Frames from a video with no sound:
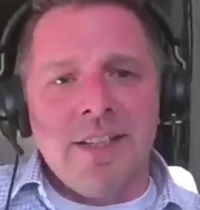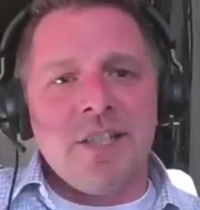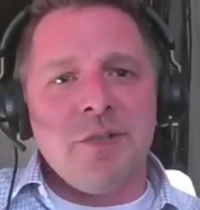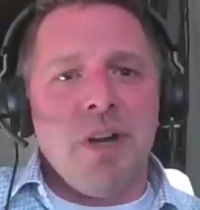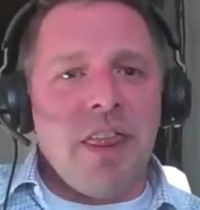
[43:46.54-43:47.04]
I
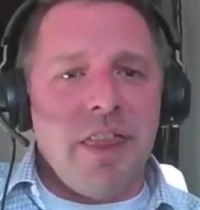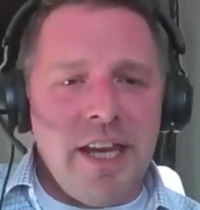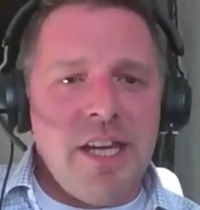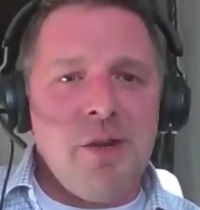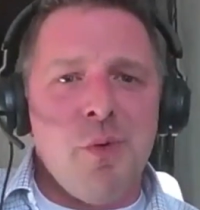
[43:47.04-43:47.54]
just want to
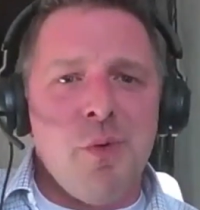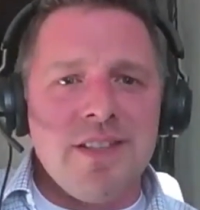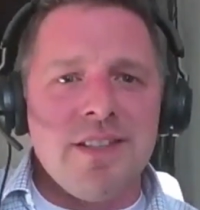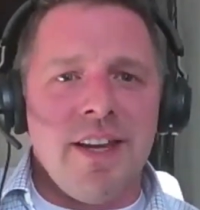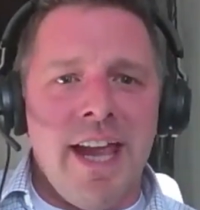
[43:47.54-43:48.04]
thank you
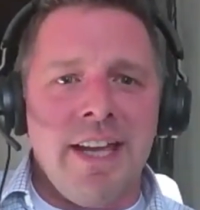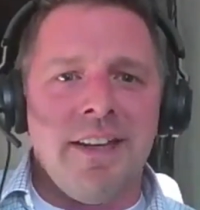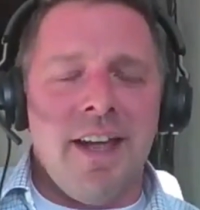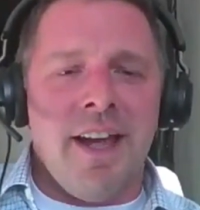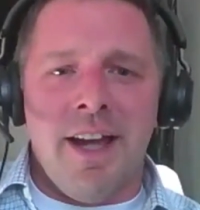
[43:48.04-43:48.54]
once
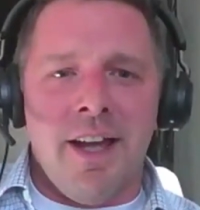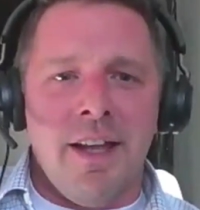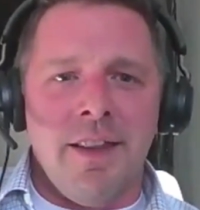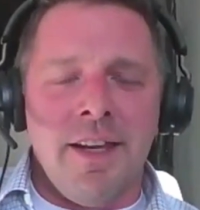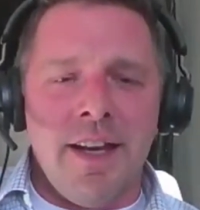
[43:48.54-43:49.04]
again.
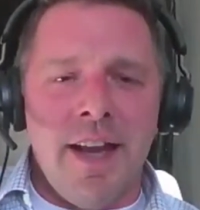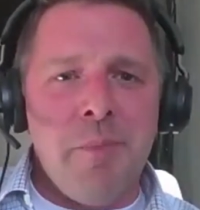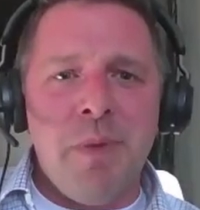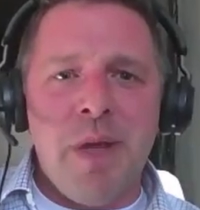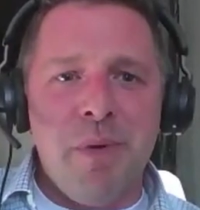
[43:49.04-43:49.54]
The
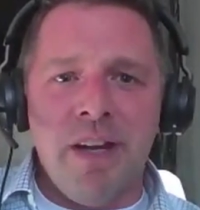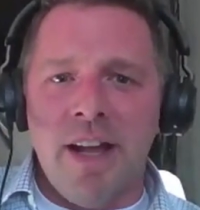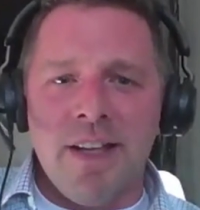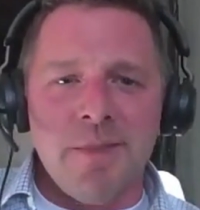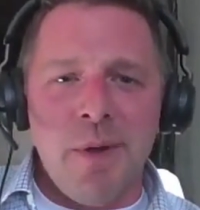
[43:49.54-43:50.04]
APP
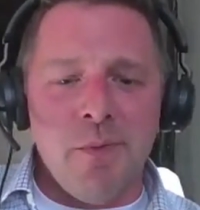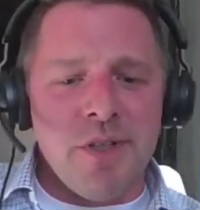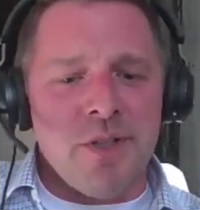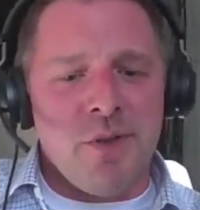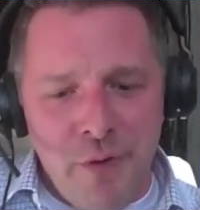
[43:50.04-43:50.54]
announcement
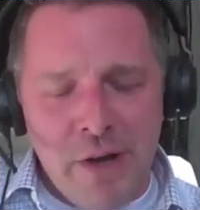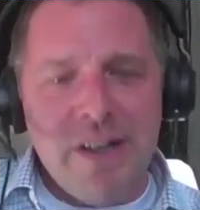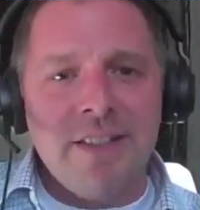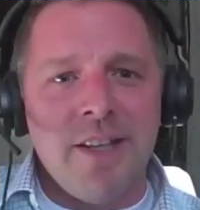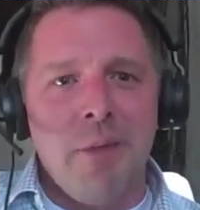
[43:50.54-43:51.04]
was
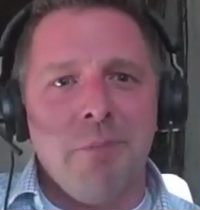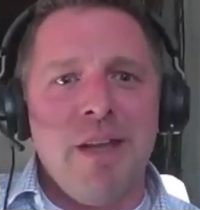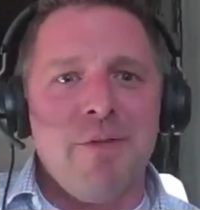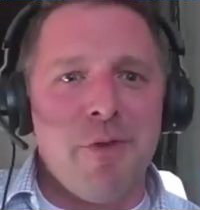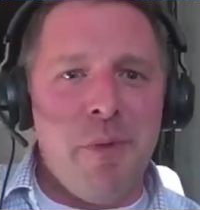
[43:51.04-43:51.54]
very
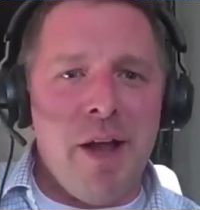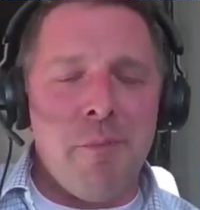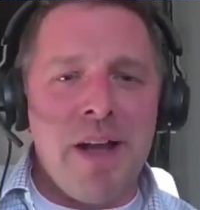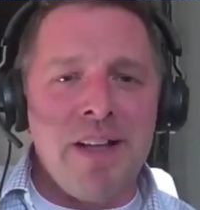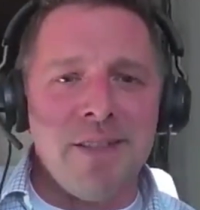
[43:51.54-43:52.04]
timely for
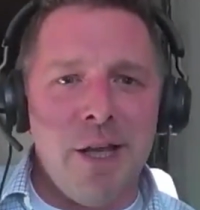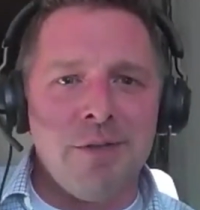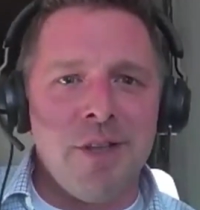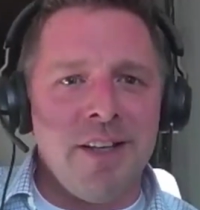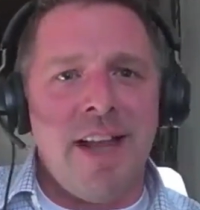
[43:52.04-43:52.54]

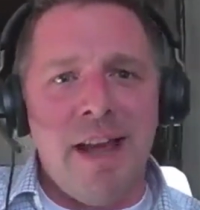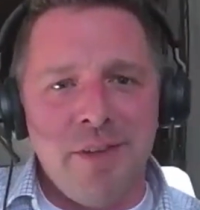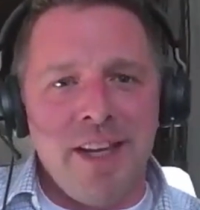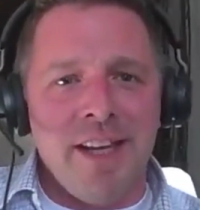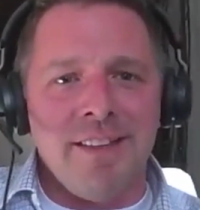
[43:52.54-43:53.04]
myself, so I didn't
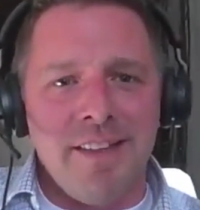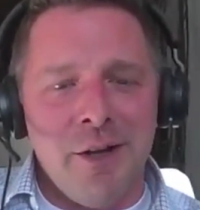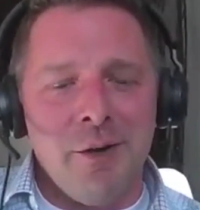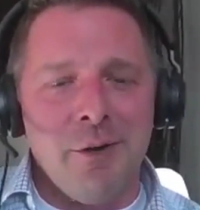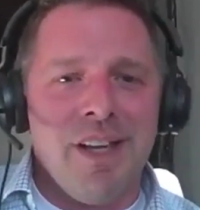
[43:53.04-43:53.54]
have to get,
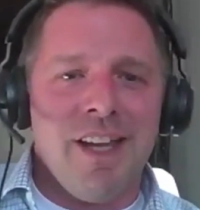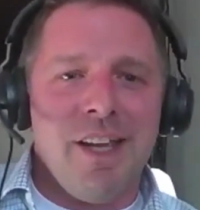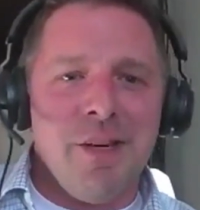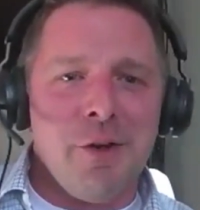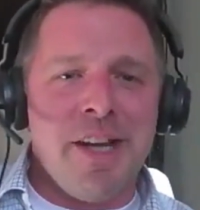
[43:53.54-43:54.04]

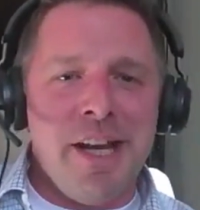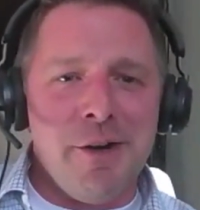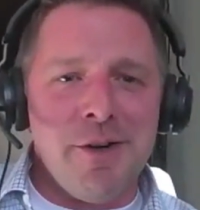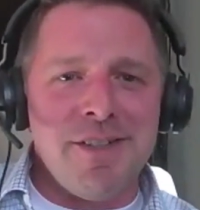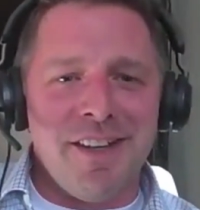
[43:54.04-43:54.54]
your
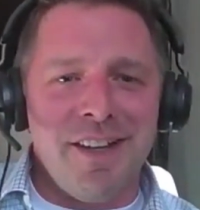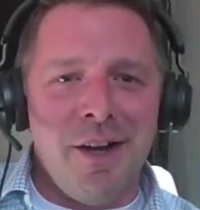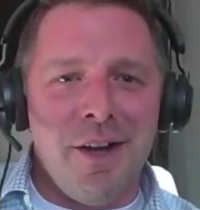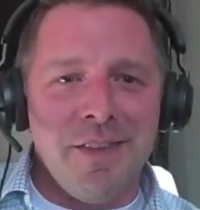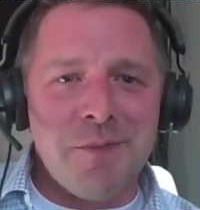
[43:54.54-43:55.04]
gears
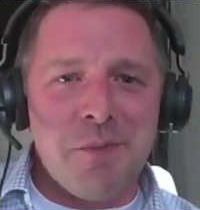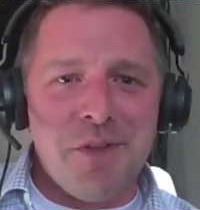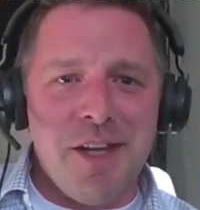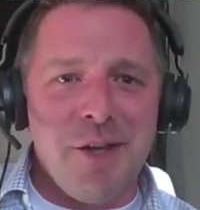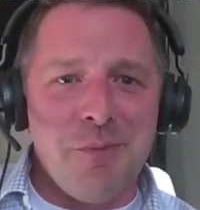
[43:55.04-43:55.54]
on this
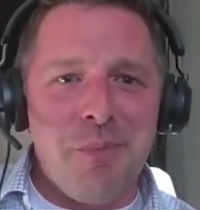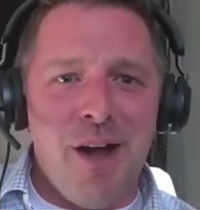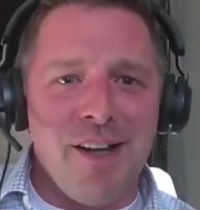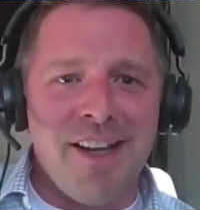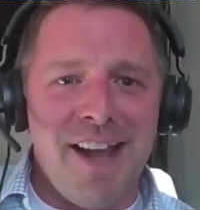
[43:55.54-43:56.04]
particular
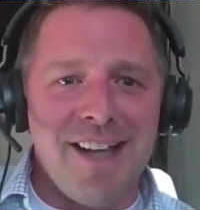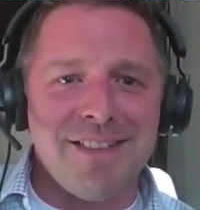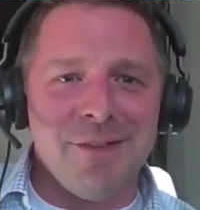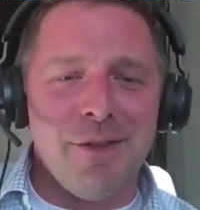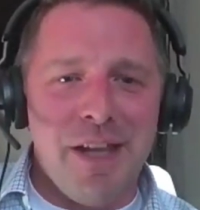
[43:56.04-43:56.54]
podcast. Right. So